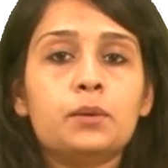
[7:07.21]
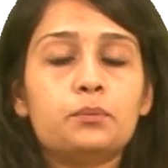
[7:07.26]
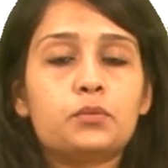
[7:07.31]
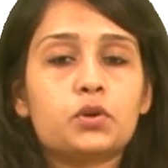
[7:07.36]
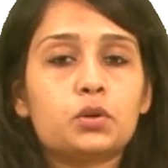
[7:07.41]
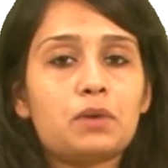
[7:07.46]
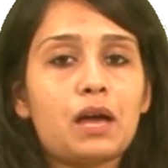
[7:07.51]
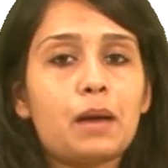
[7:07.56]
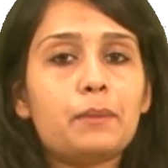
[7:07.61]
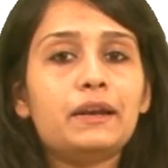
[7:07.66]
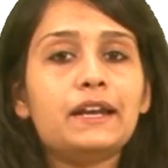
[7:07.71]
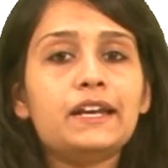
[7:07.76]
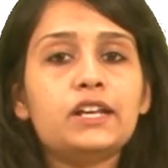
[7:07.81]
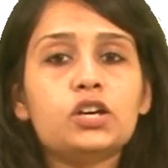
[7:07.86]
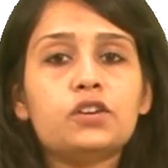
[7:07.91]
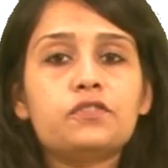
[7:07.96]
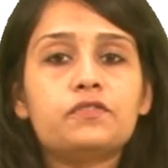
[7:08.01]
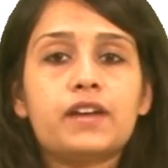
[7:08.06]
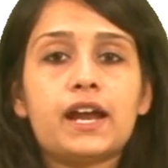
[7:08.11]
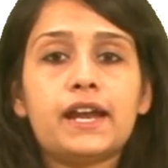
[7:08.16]
Probability
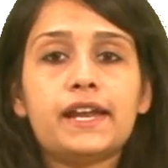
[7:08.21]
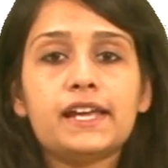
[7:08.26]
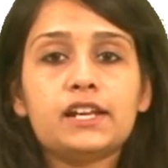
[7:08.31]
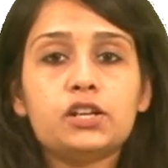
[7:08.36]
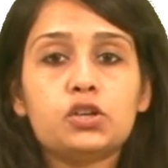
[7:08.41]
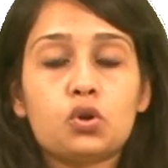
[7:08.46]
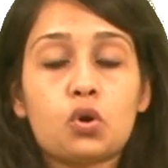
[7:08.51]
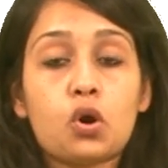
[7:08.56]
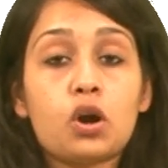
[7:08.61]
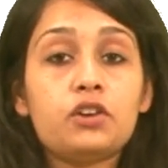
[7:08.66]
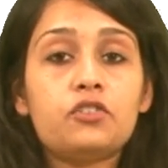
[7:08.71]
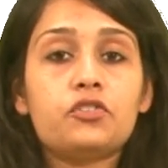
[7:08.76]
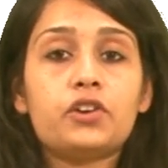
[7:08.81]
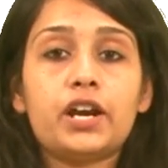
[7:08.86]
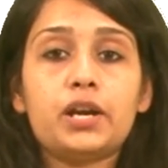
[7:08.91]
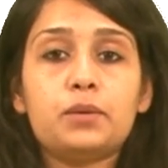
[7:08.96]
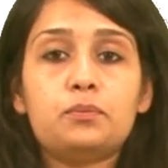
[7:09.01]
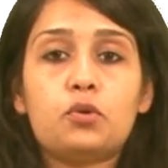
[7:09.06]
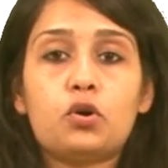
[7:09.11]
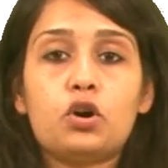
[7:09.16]
of getting not
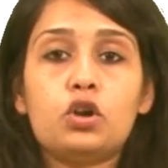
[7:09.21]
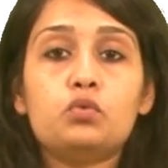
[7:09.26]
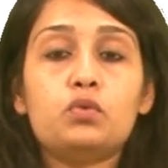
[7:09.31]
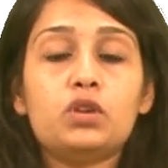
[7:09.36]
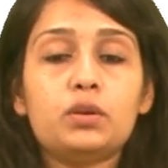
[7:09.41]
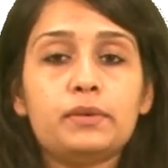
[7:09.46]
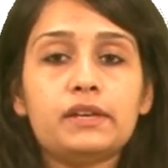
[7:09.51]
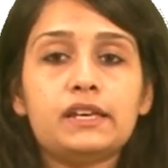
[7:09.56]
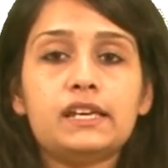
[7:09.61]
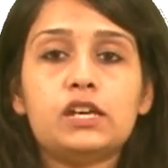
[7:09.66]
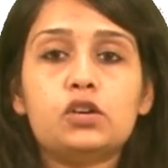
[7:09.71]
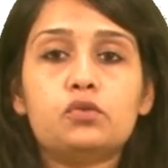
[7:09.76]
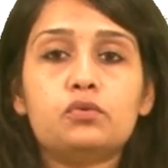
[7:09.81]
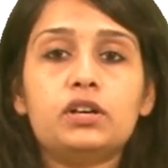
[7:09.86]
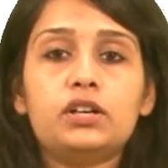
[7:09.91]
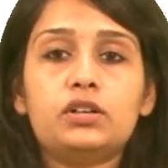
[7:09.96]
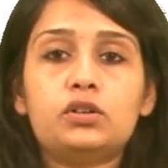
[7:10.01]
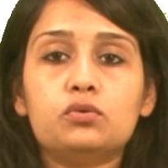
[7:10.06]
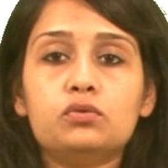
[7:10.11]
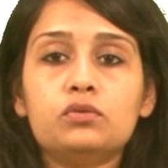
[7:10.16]
red ball will be
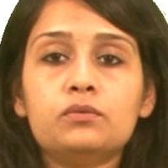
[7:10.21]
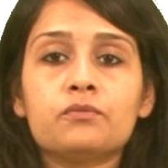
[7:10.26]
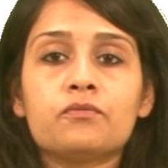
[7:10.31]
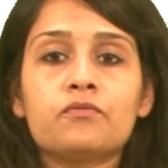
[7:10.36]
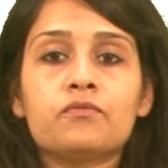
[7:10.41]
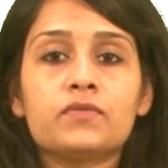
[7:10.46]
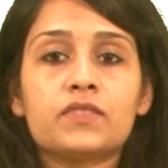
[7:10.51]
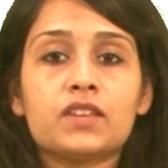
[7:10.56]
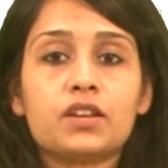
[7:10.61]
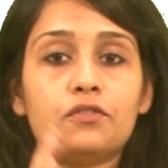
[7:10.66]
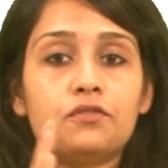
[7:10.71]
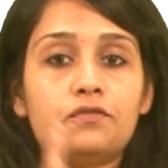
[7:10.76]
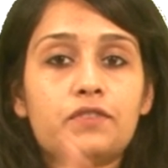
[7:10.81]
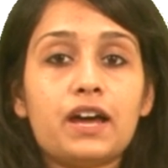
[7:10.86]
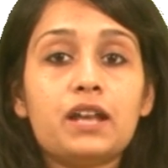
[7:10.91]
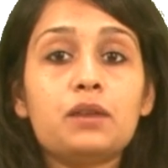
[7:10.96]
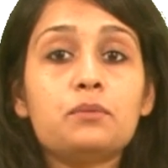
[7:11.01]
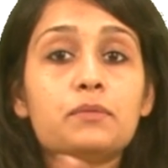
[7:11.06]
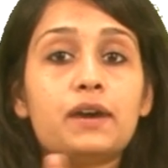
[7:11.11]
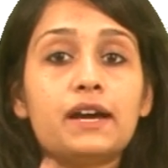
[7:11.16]
equal to
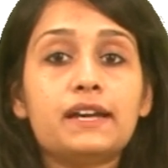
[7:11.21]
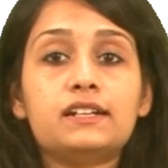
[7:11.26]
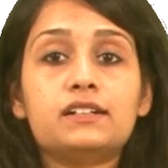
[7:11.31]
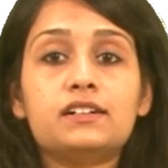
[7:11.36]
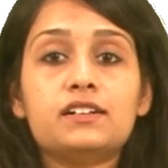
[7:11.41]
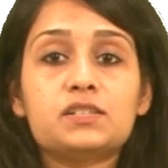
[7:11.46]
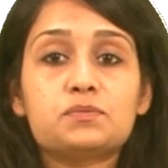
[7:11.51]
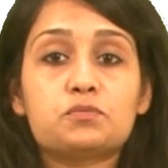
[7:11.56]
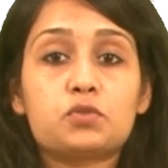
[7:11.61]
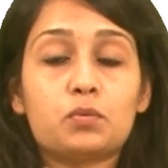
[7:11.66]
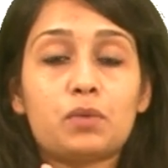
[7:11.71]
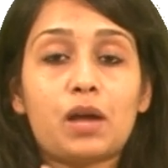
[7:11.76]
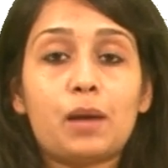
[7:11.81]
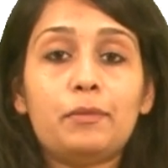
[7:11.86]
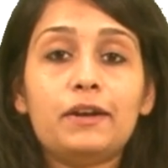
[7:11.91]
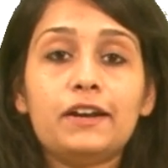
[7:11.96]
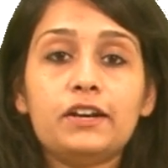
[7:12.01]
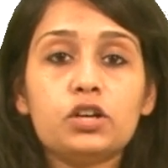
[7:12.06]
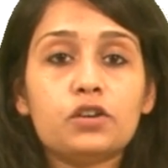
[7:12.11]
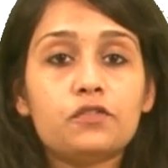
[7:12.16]
1 minus
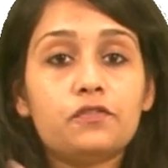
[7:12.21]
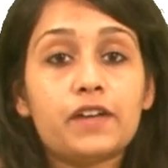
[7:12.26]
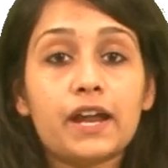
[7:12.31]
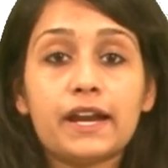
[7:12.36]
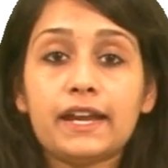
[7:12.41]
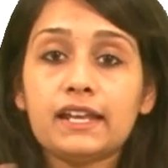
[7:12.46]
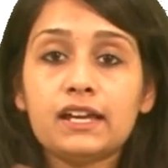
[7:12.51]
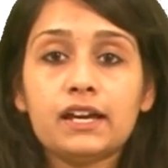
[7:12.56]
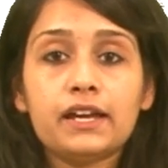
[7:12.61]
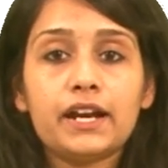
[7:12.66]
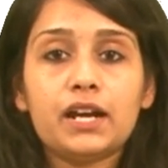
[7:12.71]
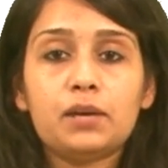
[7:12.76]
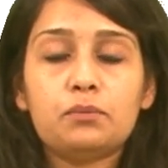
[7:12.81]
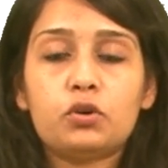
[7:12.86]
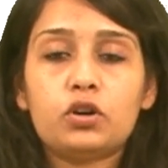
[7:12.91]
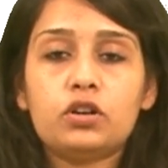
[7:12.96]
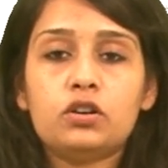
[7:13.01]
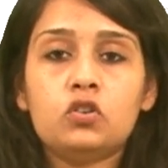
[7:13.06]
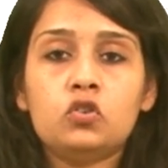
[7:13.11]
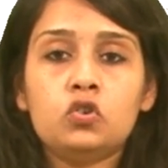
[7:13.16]
probability of getting a red
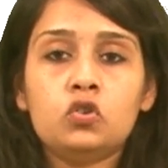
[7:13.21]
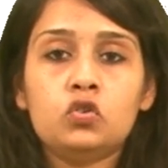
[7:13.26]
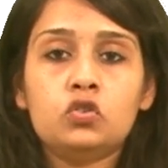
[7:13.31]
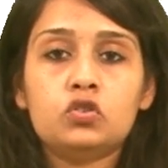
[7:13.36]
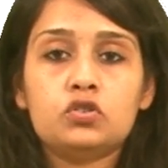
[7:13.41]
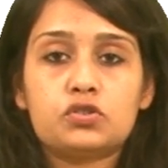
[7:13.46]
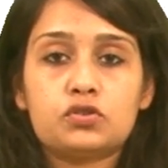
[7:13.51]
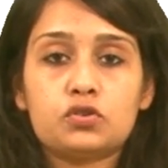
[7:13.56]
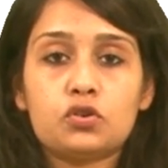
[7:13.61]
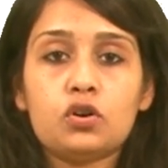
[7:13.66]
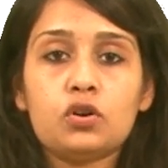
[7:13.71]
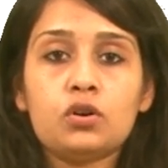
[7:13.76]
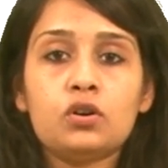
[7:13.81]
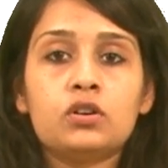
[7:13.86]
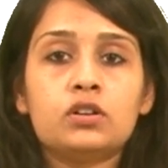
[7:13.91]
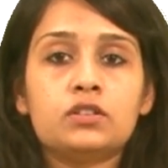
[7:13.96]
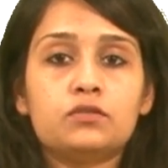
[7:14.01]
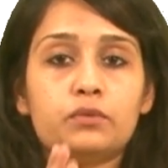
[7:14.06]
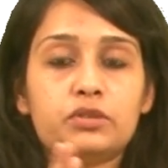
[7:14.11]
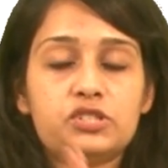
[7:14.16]
ball. So,
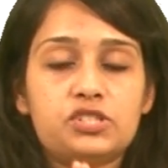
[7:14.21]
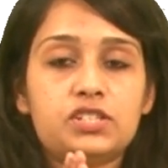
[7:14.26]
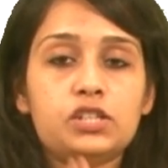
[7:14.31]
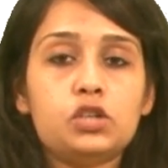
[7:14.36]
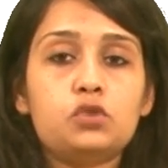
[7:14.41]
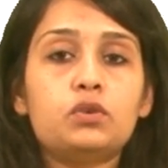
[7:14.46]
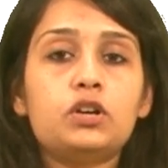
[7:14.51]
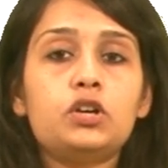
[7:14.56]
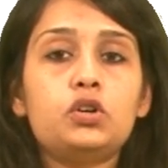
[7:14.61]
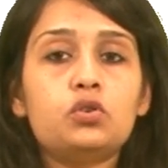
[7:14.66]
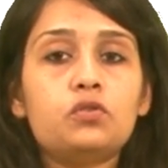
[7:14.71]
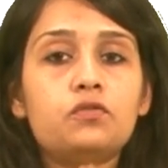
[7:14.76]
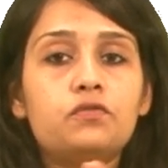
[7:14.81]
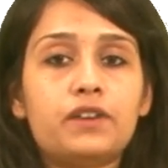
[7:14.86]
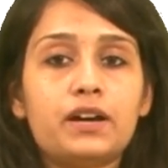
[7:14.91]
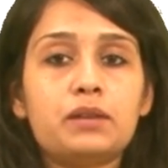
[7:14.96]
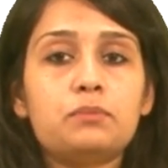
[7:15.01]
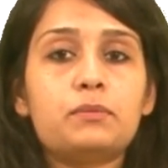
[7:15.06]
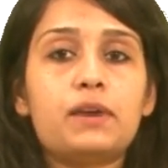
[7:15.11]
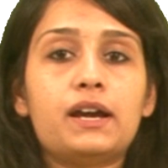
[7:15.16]
which is equal to
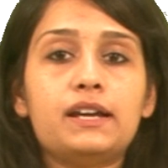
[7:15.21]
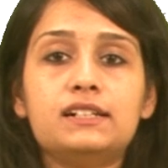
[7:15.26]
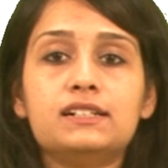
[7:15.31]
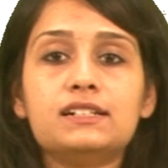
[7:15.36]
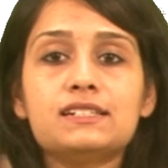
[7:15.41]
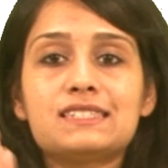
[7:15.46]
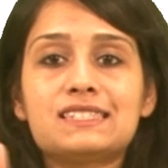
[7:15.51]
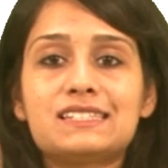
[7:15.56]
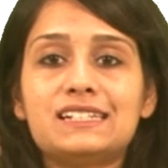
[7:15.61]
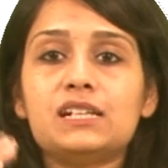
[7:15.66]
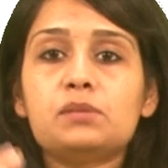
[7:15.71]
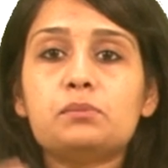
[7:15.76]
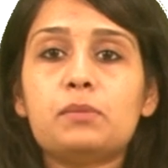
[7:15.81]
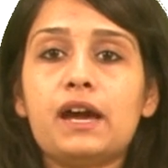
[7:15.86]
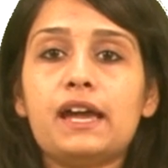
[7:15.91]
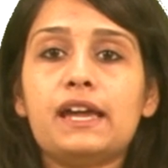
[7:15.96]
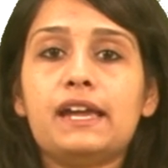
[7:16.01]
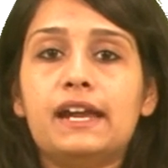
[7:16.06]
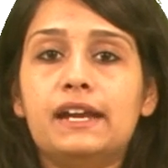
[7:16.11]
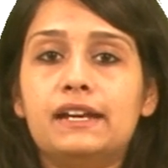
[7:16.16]
1 minus 3
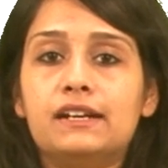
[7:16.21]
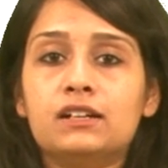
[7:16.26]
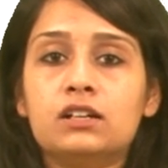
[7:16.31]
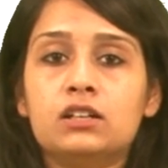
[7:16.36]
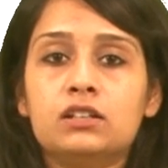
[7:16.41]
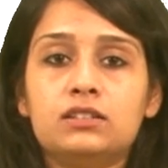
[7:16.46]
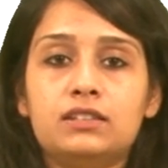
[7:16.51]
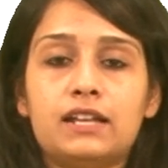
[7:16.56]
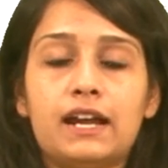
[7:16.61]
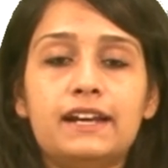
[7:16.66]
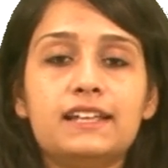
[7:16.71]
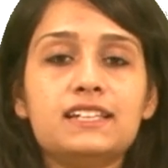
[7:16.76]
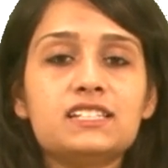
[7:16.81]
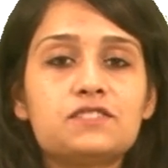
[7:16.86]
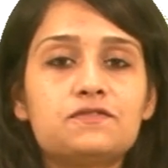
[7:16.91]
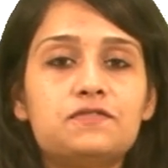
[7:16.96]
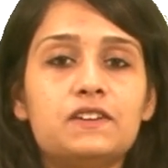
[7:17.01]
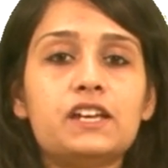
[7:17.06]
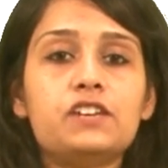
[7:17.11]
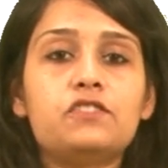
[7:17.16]
by 8, that
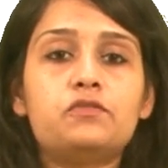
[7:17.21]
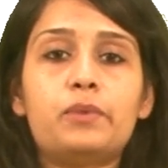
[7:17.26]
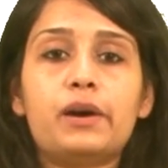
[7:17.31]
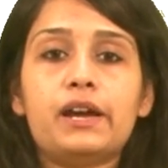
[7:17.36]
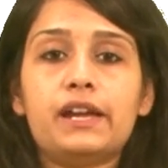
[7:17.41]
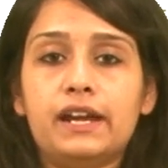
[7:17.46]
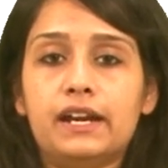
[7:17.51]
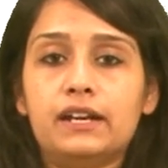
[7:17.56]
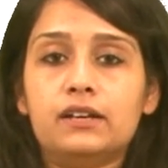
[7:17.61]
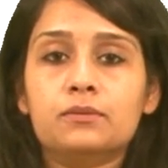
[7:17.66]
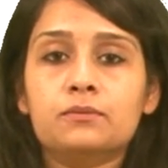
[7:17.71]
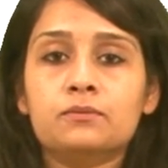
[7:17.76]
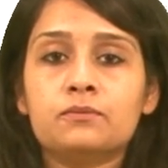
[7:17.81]
is 5 by 8.